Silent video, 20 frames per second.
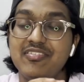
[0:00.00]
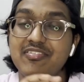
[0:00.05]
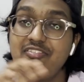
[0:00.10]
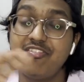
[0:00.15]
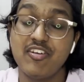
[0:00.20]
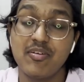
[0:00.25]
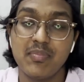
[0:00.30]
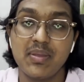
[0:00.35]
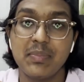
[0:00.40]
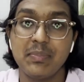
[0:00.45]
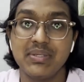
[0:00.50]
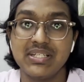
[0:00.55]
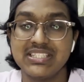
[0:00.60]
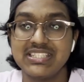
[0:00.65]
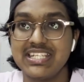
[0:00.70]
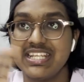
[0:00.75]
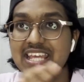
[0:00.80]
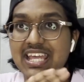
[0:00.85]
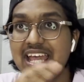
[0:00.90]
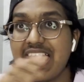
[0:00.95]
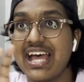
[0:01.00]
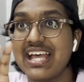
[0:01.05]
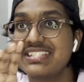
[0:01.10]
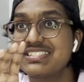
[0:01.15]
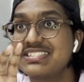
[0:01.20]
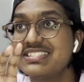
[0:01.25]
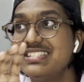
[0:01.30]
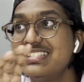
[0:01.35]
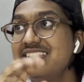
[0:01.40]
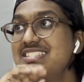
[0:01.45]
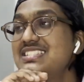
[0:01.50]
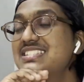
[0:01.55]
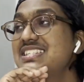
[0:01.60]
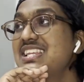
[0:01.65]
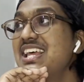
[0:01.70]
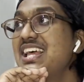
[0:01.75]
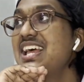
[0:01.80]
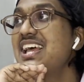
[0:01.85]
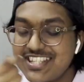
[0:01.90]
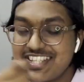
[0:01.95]
For my birthday, I asked this.
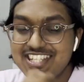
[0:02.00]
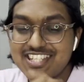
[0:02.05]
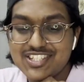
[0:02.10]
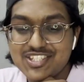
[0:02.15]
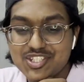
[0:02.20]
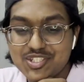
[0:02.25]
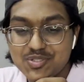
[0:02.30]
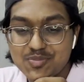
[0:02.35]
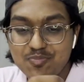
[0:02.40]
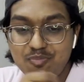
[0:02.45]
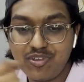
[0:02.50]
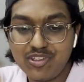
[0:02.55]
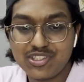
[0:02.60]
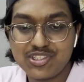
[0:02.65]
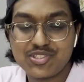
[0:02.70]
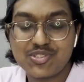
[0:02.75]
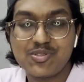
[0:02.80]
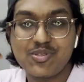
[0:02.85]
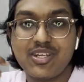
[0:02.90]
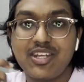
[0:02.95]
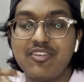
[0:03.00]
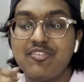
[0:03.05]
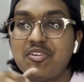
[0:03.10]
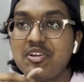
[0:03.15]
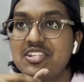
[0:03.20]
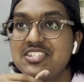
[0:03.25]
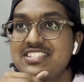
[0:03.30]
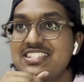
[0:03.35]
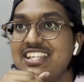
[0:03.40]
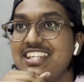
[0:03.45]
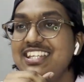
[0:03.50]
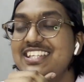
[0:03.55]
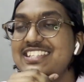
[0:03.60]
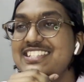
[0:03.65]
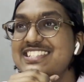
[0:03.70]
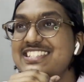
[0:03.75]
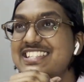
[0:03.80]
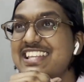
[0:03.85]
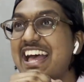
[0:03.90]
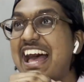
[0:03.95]
This small story I want to say is,
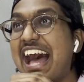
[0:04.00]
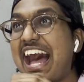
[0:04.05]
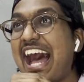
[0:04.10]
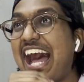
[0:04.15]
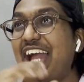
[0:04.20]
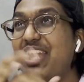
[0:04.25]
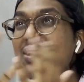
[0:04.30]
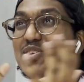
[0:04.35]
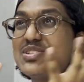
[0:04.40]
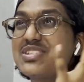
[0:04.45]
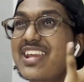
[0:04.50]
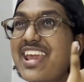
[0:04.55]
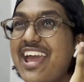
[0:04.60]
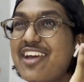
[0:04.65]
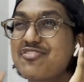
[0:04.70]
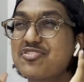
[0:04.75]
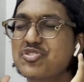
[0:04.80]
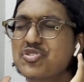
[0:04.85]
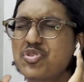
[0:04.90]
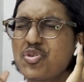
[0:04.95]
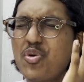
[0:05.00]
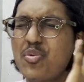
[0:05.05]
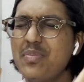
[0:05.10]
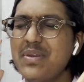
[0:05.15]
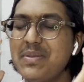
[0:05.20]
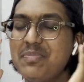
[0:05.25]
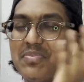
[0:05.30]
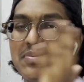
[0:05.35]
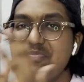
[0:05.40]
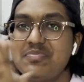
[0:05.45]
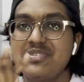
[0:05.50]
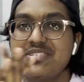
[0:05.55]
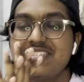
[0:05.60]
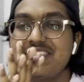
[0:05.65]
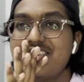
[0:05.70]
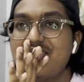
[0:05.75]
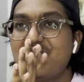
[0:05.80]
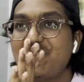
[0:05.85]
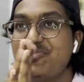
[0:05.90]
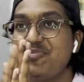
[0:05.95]
I used to have so many pimples
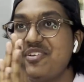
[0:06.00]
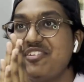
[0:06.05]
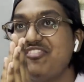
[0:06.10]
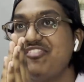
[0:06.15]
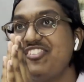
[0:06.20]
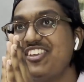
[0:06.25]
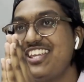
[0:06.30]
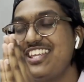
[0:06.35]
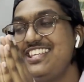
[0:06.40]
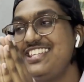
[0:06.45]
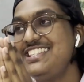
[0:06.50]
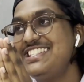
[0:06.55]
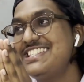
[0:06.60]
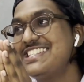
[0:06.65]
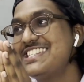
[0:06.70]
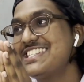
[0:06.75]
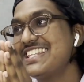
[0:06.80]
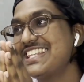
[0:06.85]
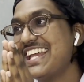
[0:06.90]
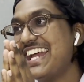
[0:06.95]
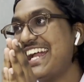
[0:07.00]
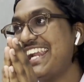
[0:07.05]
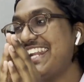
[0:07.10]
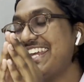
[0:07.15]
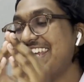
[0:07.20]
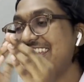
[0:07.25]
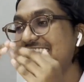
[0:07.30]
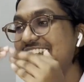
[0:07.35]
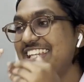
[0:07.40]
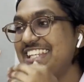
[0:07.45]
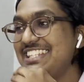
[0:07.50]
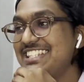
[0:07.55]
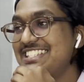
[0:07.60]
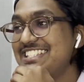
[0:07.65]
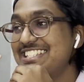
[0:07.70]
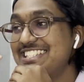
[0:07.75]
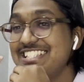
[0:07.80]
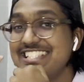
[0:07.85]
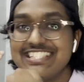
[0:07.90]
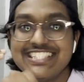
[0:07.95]
around my face, and I
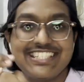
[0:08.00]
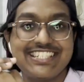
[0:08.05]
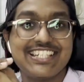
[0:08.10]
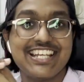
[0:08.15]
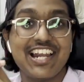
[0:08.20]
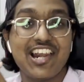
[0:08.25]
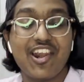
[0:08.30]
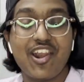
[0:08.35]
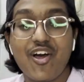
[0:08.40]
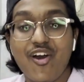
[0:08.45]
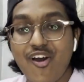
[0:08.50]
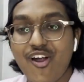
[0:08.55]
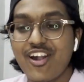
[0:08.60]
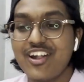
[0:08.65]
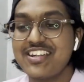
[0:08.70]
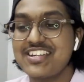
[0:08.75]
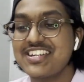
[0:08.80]
searched a lot